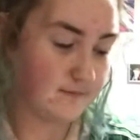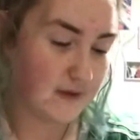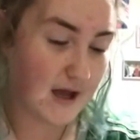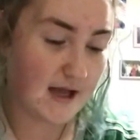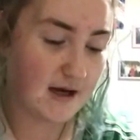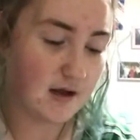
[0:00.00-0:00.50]

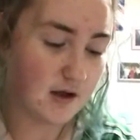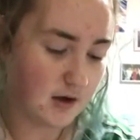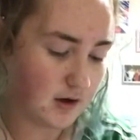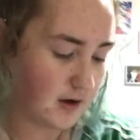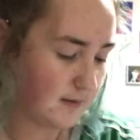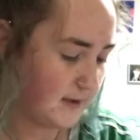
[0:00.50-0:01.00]
And
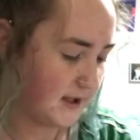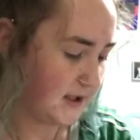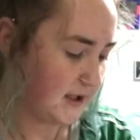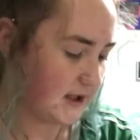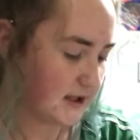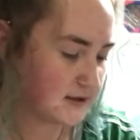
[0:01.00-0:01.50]

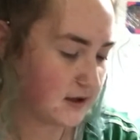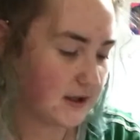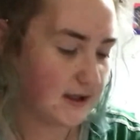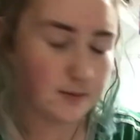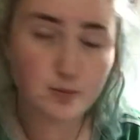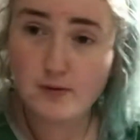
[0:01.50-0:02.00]
Hermione has got a
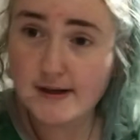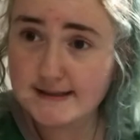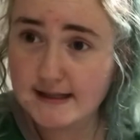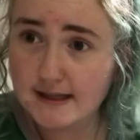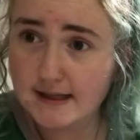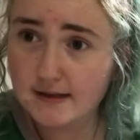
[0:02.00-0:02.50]
little
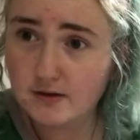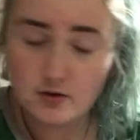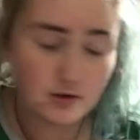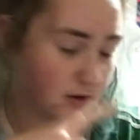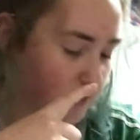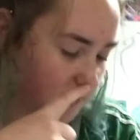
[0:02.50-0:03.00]
present.
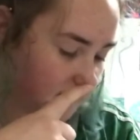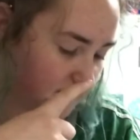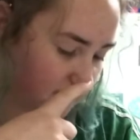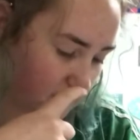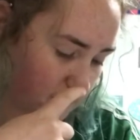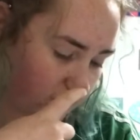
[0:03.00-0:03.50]

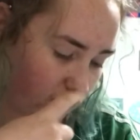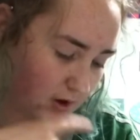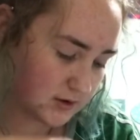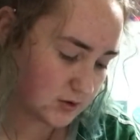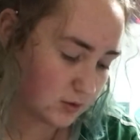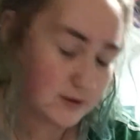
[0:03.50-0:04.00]

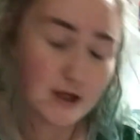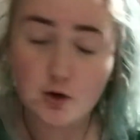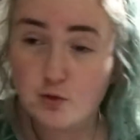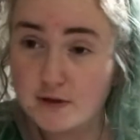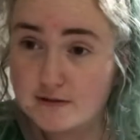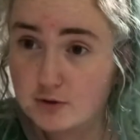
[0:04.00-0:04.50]
Ron's holding a
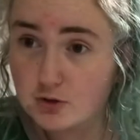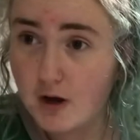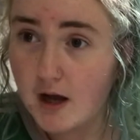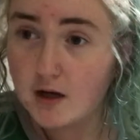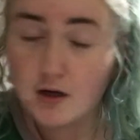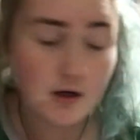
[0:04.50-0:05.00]
Christmas
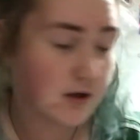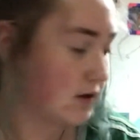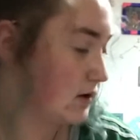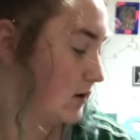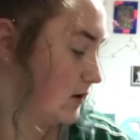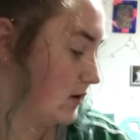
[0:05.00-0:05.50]
cracker.
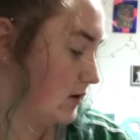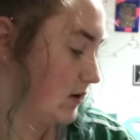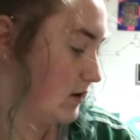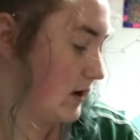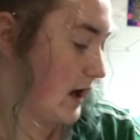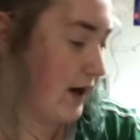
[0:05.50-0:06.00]

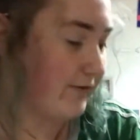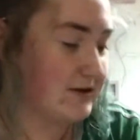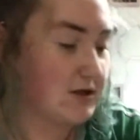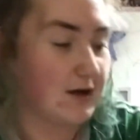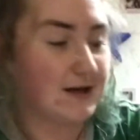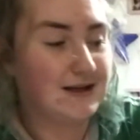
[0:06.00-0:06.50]
Harry's
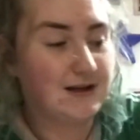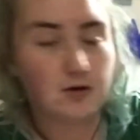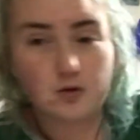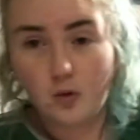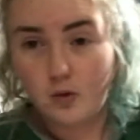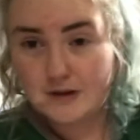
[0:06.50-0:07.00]
got a little
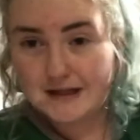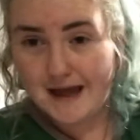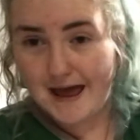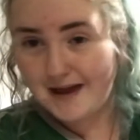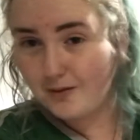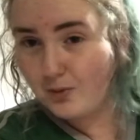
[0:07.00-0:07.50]
golden
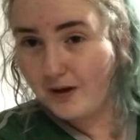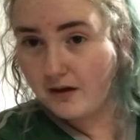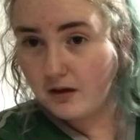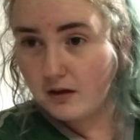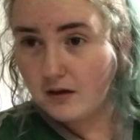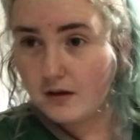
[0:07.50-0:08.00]
Hedwig
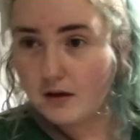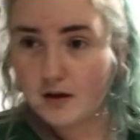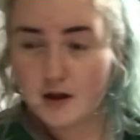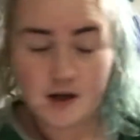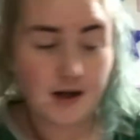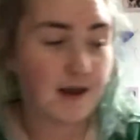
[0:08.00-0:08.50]

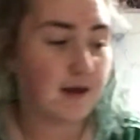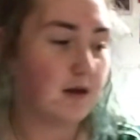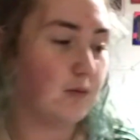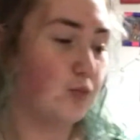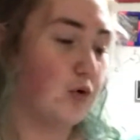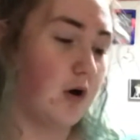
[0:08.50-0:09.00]
Like,
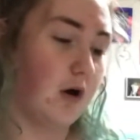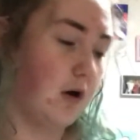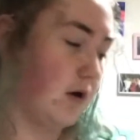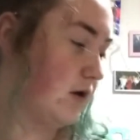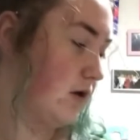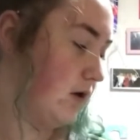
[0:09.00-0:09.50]
bro,
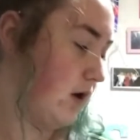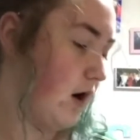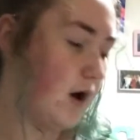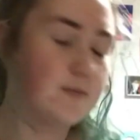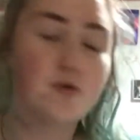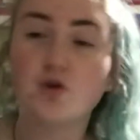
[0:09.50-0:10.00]

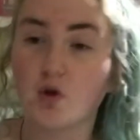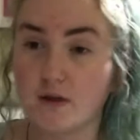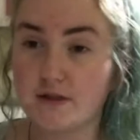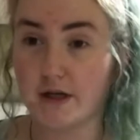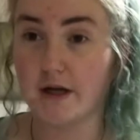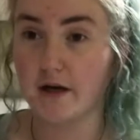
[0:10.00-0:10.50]
I'm so
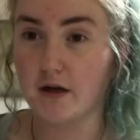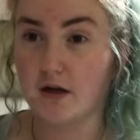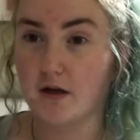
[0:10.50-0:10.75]
excited.